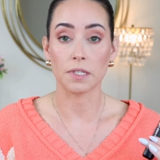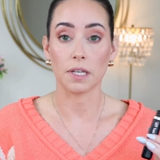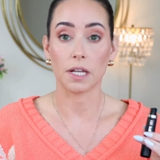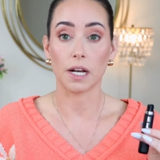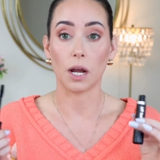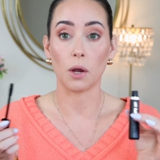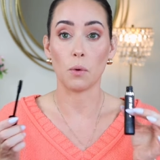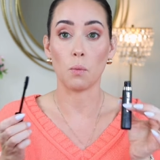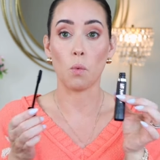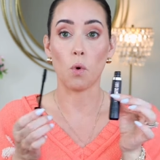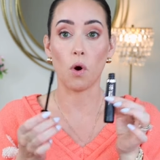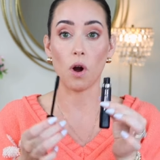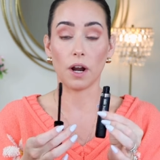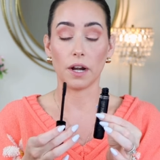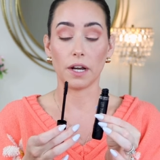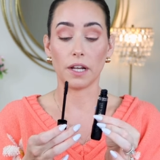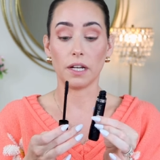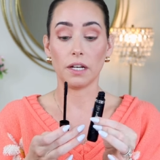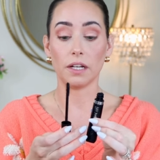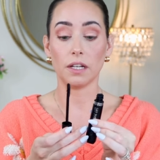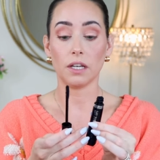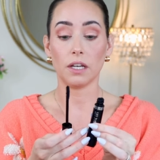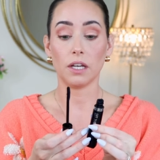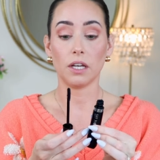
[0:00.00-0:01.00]
and I
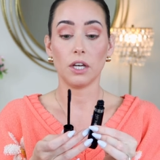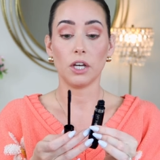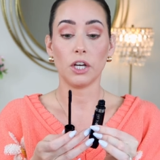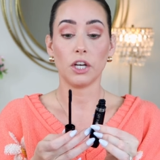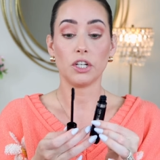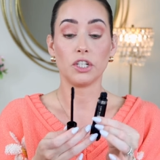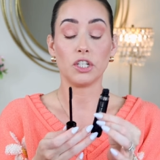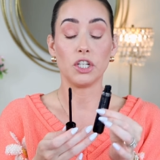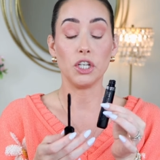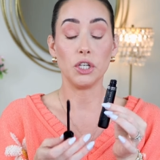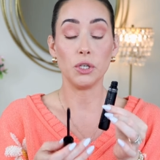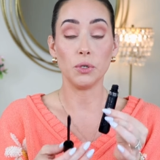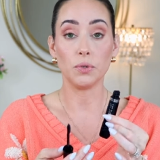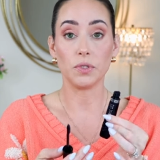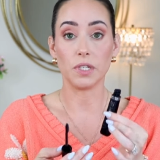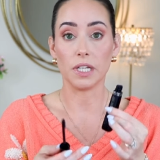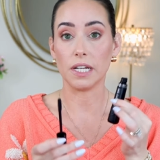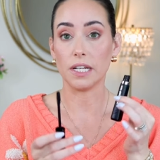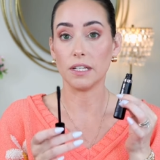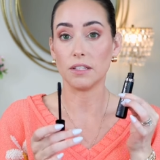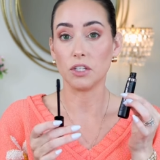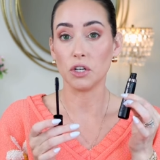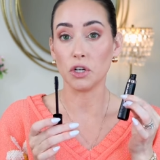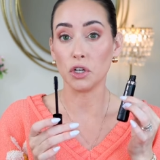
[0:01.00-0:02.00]
wanted to use it.
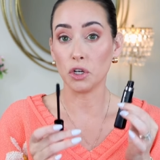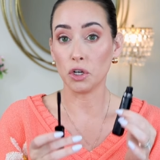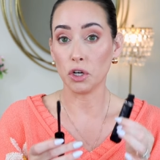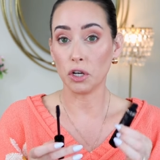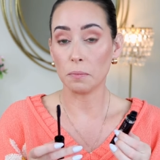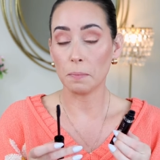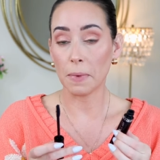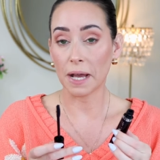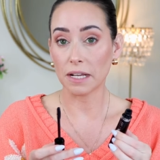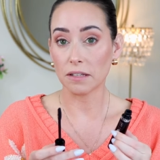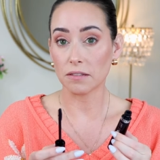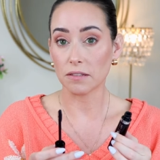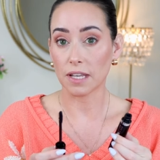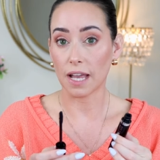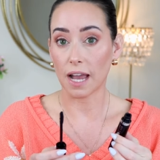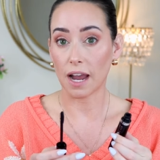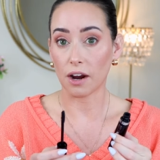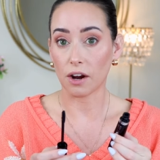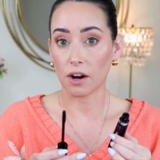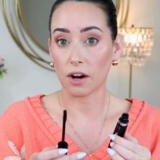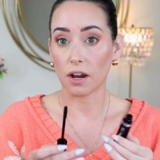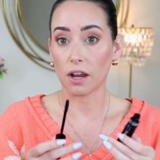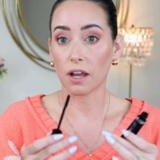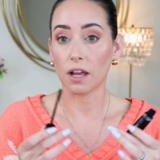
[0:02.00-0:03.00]
It's a good
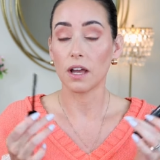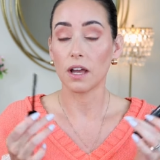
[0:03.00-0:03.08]
mascara.